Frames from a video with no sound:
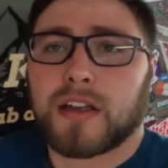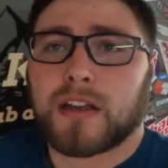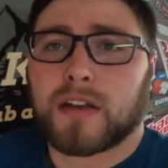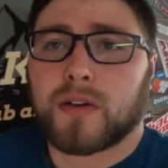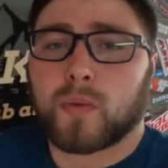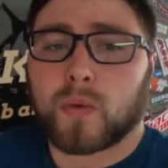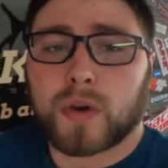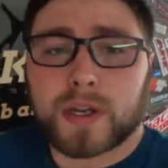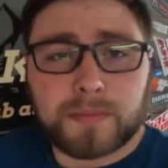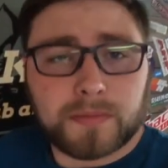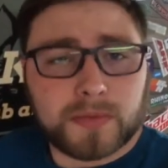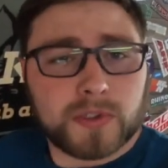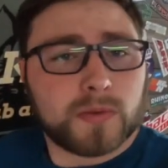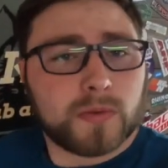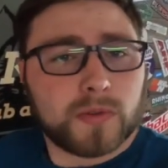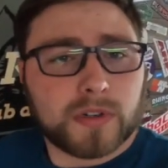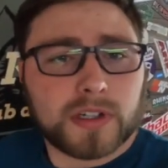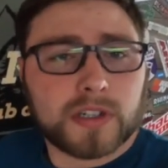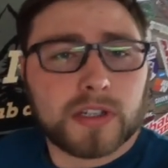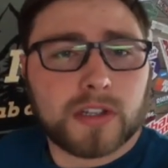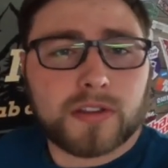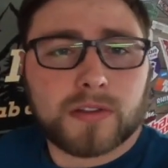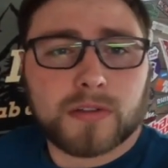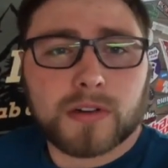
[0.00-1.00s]
whips we're
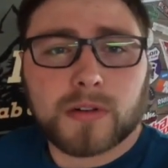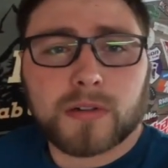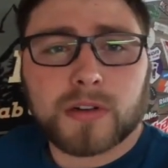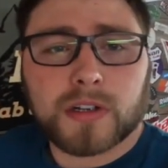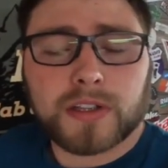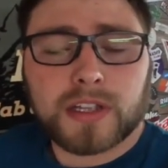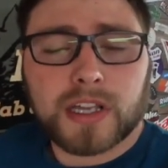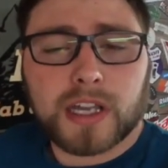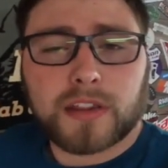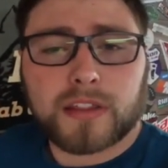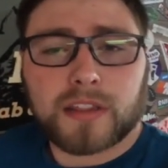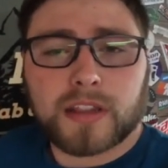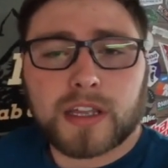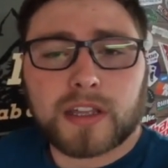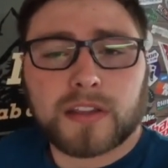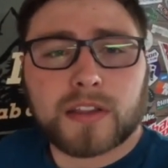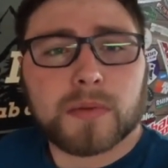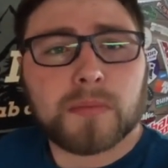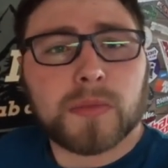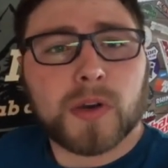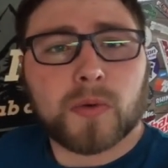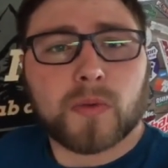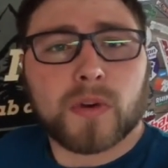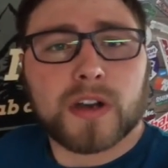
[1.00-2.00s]
going to throw on that thing
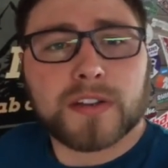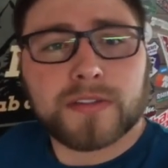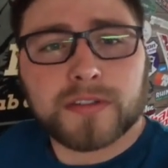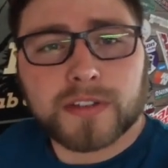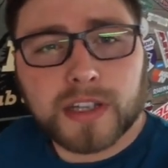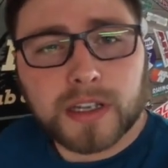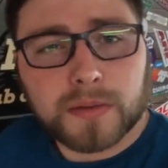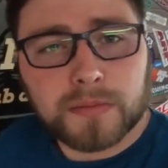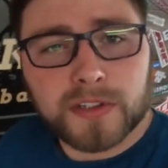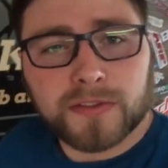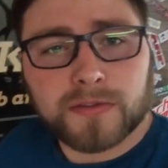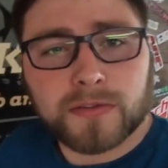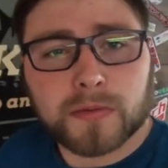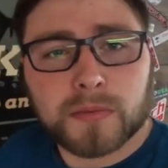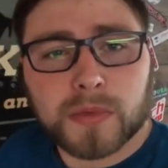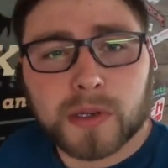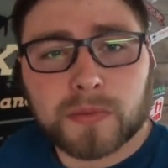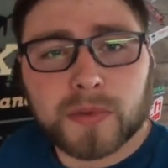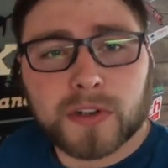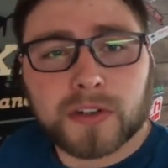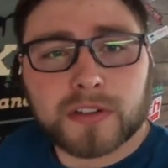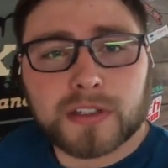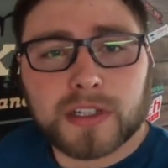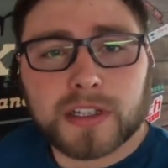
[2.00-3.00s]
that my wife got me for my
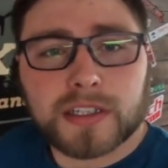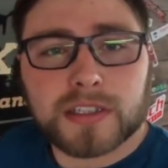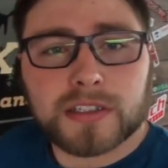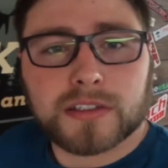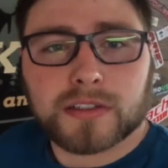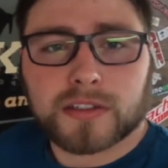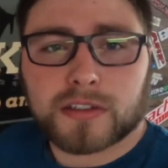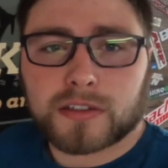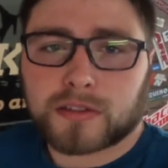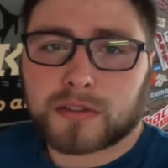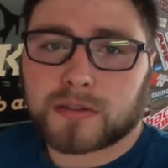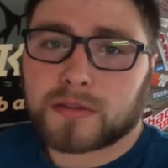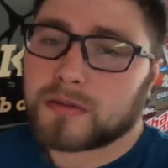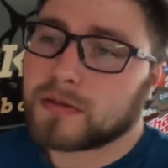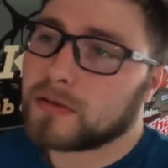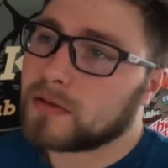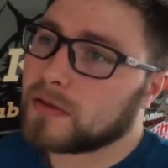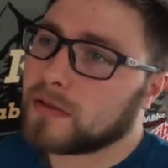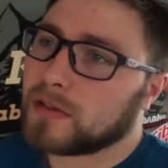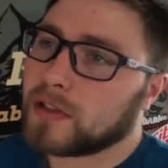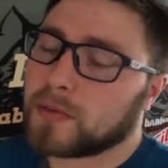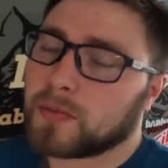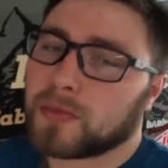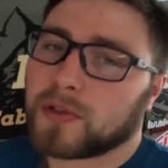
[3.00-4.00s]
birthday. So
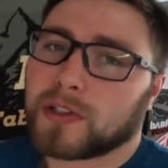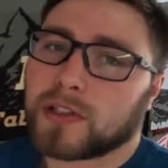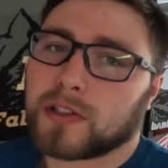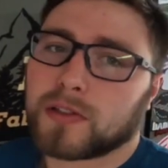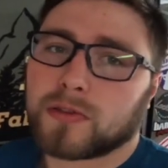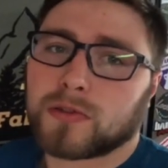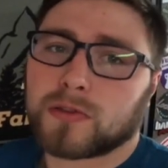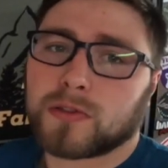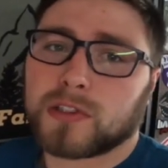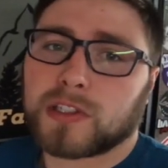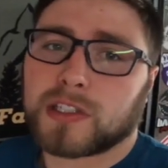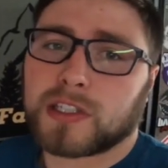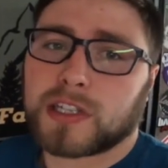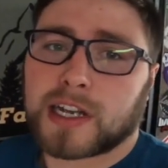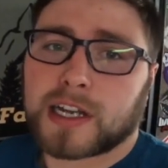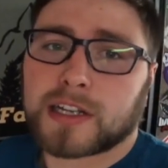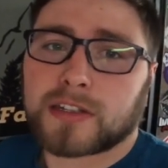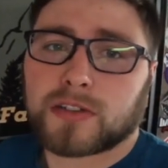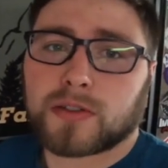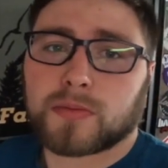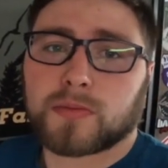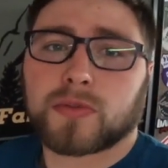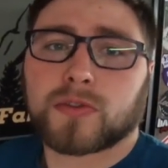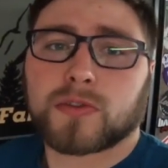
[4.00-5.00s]
they're pretty cool,
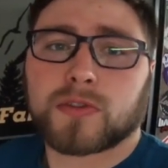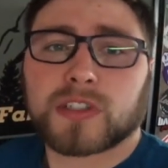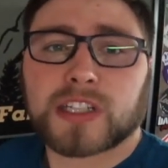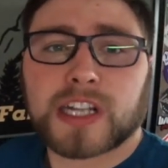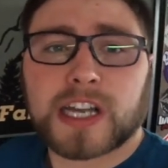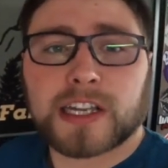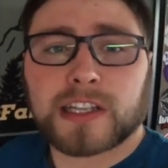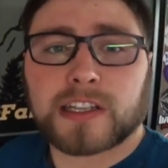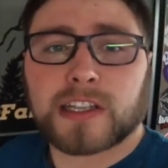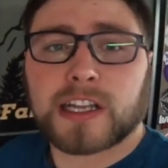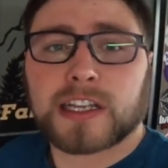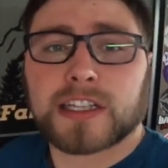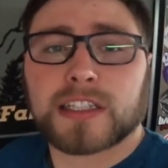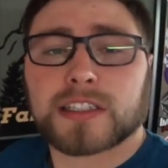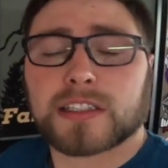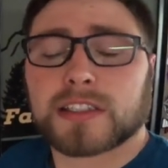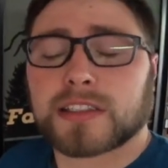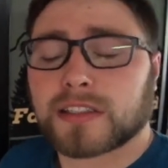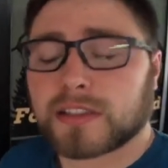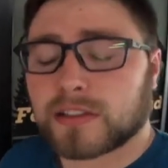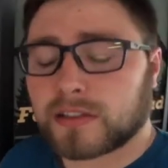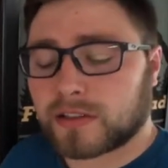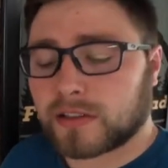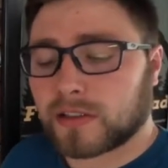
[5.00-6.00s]
detachable
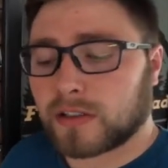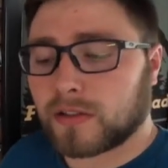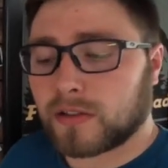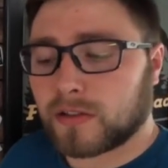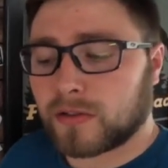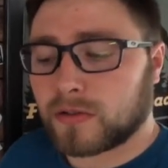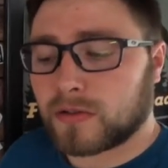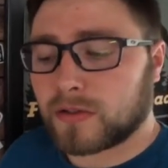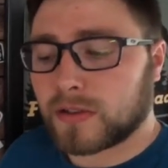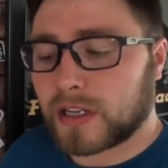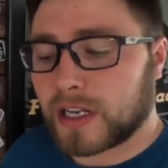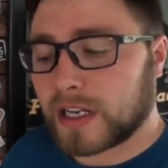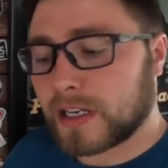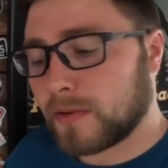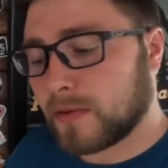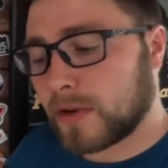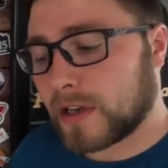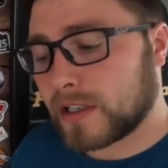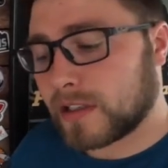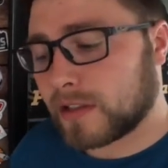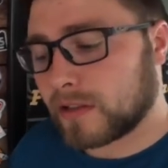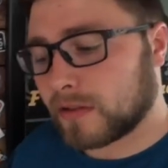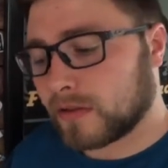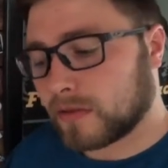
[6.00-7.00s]
Nilights. So
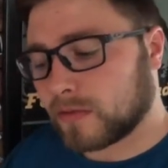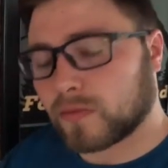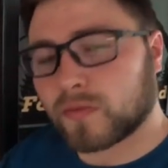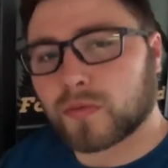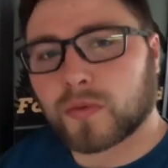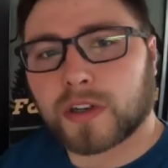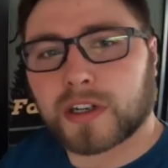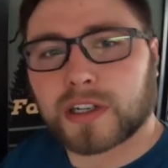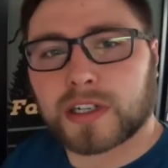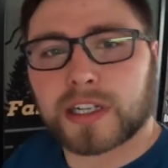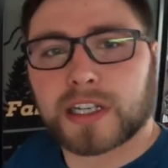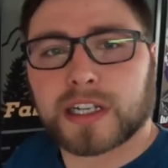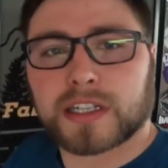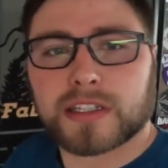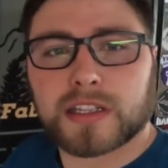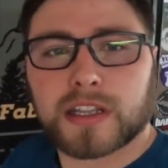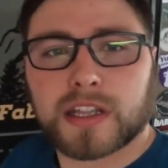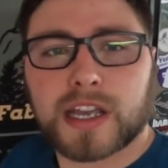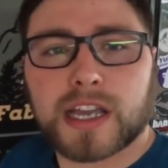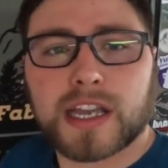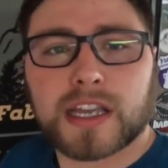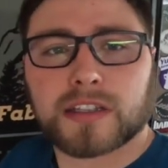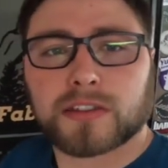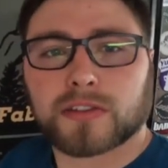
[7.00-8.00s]
anyways, we're going to get to
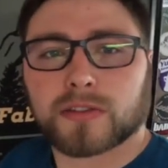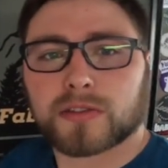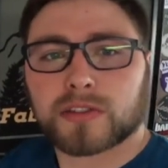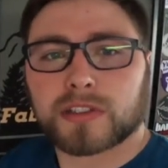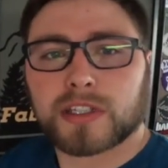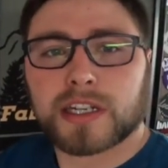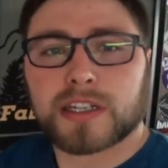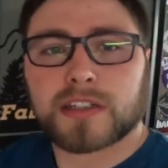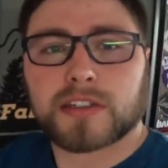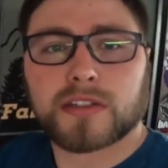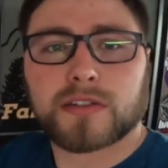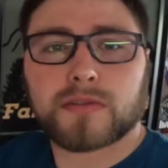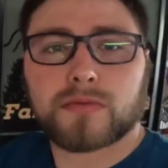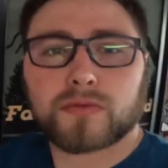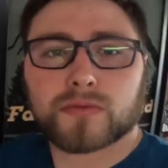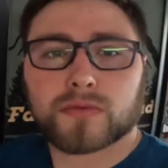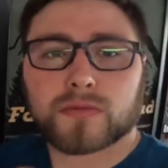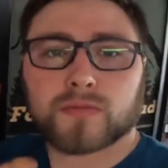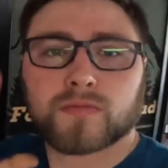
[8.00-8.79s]
that, so stay tuned.